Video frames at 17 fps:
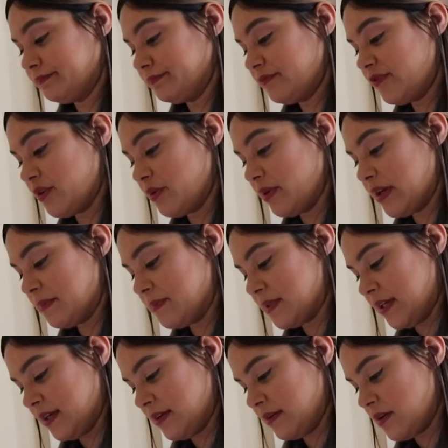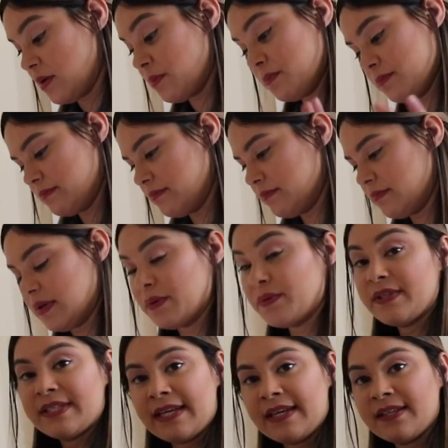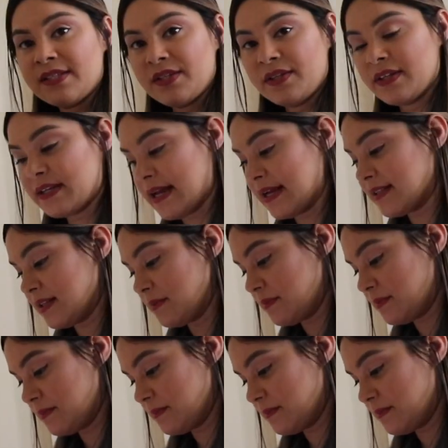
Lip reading: phone keeps saying, oh, it was saying still connected.